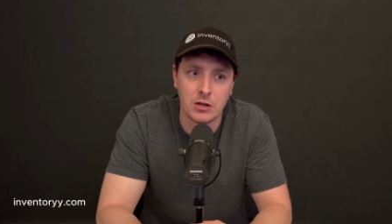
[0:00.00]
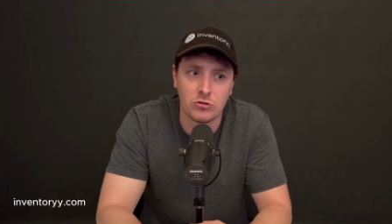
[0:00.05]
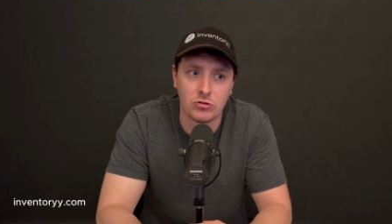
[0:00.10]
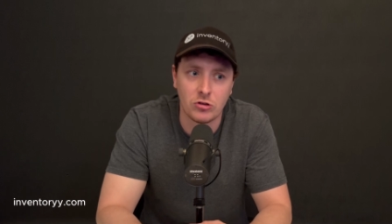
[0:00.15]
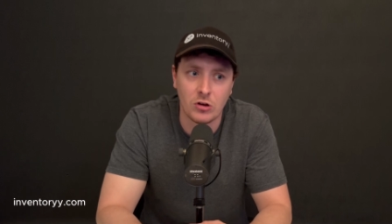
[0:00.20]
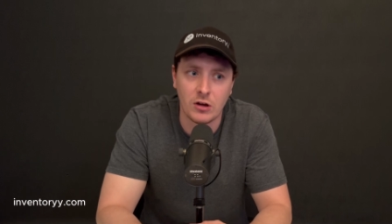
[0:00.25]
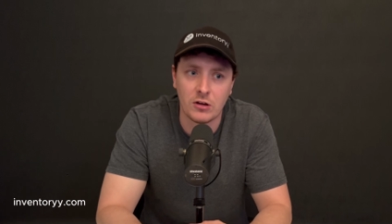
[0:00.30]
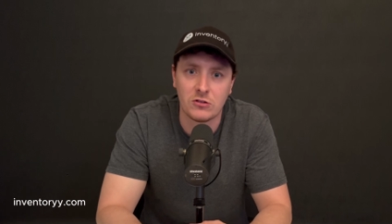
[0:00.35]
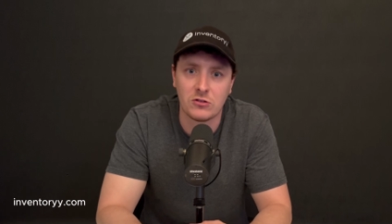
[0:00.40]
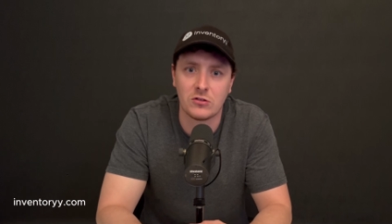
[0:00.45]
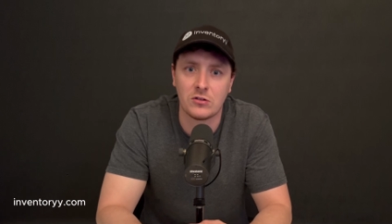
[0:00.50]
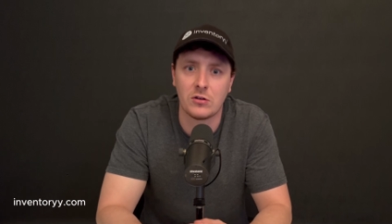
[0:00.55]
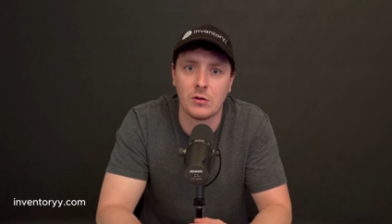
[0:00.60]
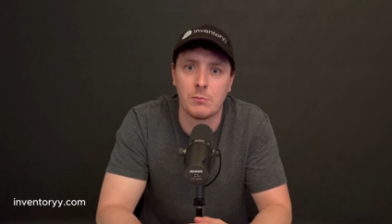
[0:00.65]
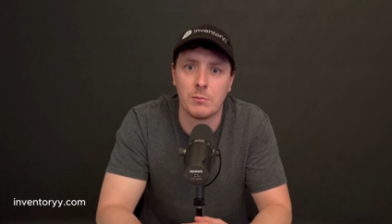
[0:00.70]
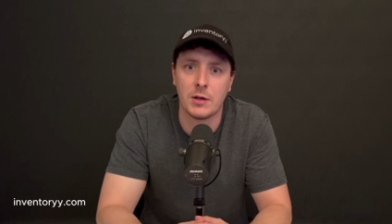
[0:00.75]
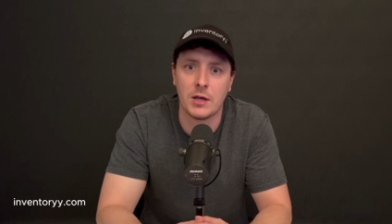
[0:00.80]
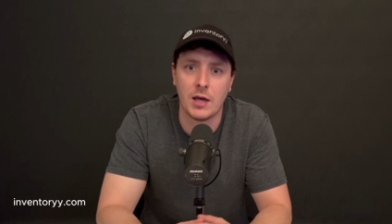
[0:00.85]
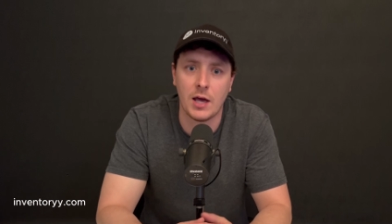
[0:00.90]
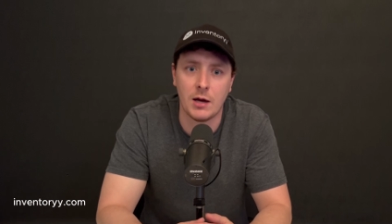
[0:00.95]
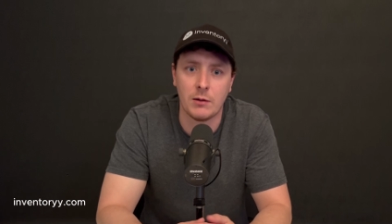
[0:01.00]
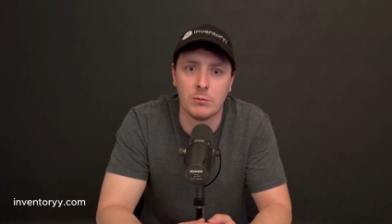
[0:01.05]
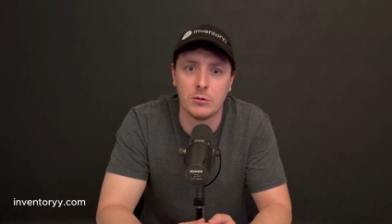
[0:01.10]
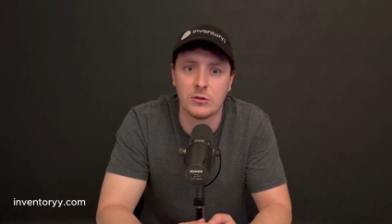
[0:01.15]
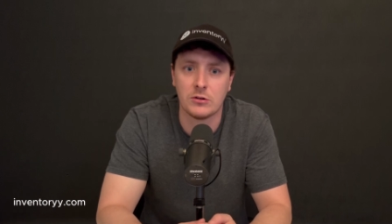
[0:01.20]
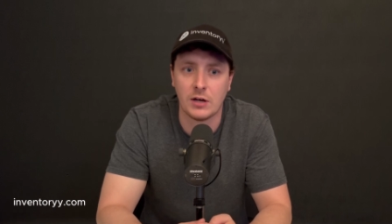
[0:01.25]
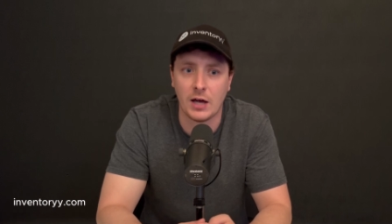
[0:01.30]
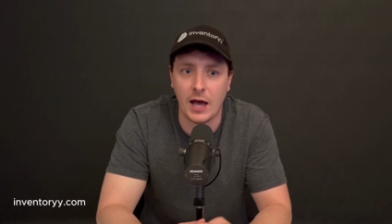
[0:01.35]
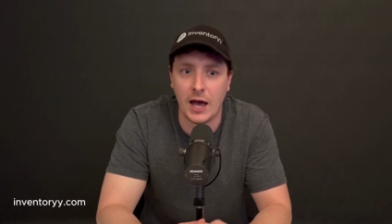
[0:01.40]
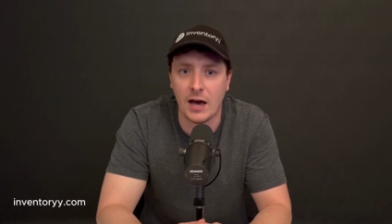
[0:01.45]
just to be able
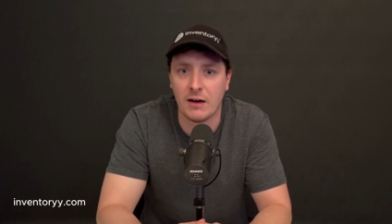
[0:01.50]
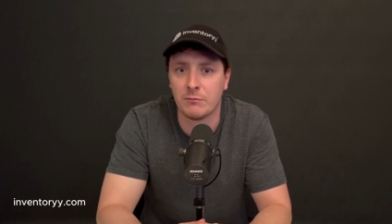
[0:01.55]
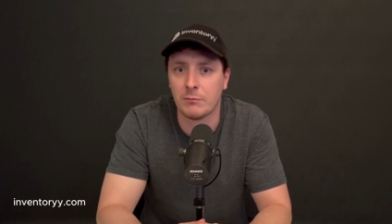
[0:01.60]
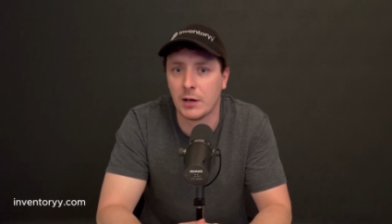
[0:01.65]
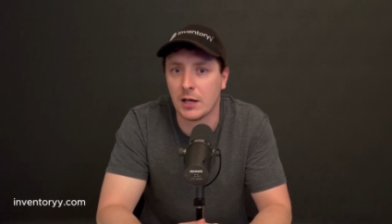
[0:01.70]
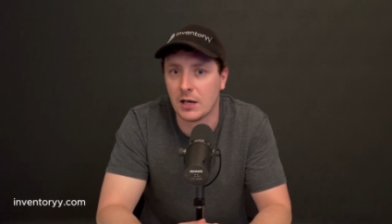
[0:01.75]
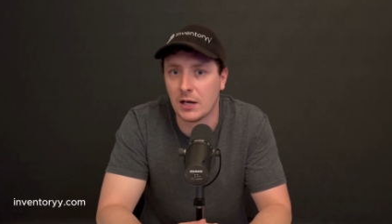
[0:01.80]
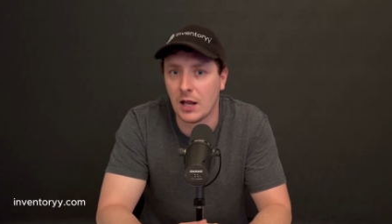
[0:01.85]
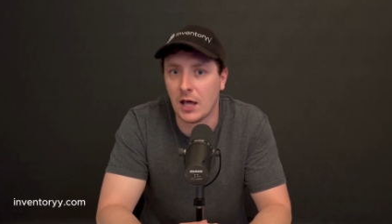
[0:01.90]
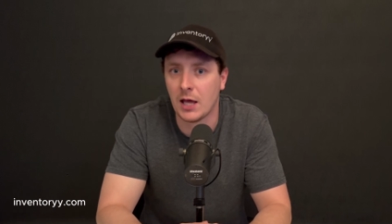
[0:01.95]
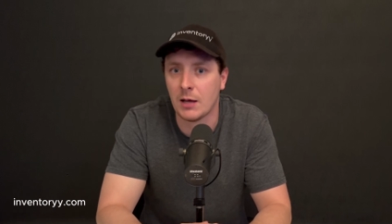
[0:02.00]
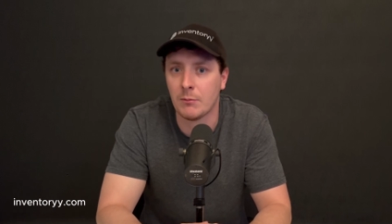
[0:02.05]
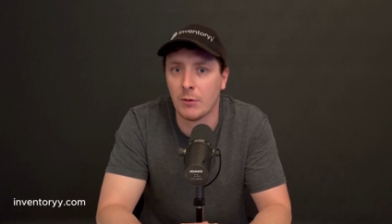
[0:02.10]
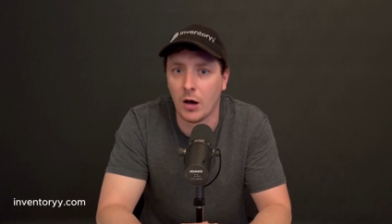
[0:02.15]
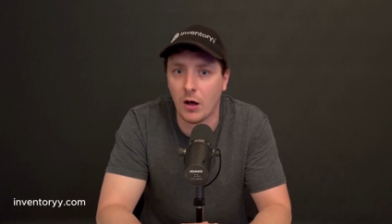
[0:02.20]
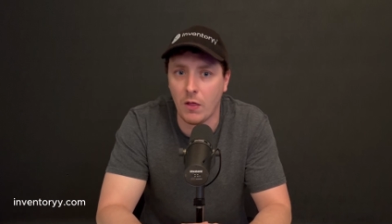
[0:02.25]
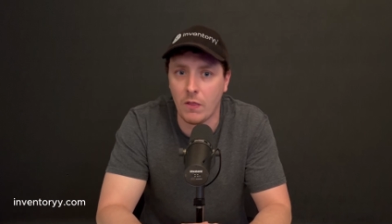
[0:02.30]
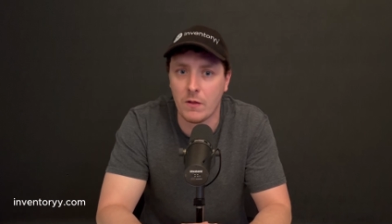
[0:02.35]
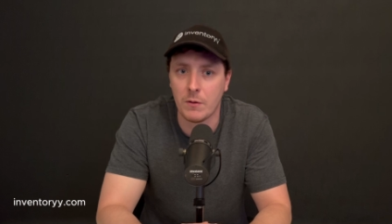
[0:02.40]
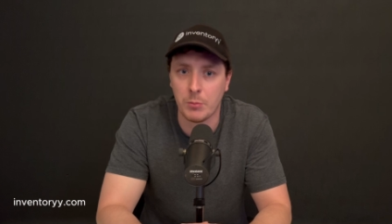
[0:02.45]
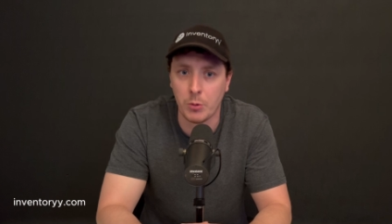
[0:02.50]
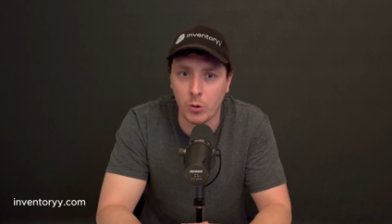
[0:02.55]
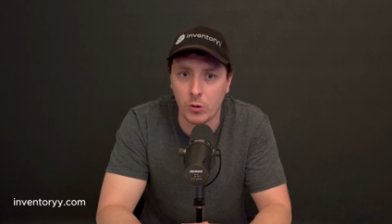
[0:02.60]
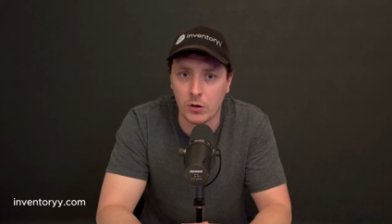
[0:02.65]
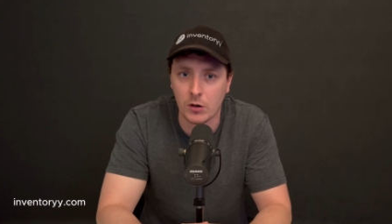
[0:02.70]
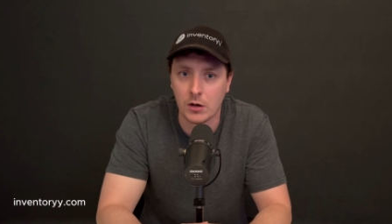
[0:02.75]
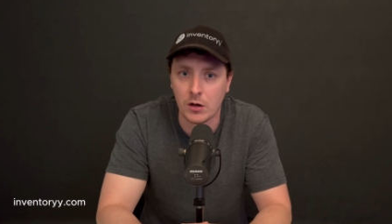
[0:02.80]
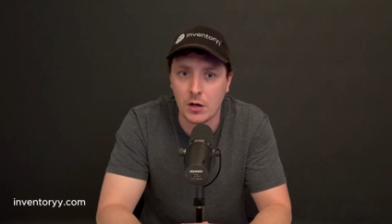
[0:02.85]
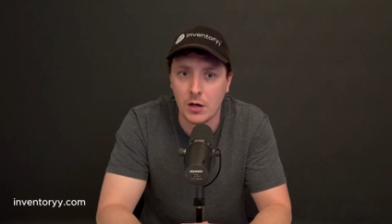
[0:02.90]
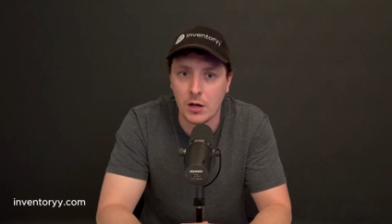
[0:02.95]
to have my name on the board.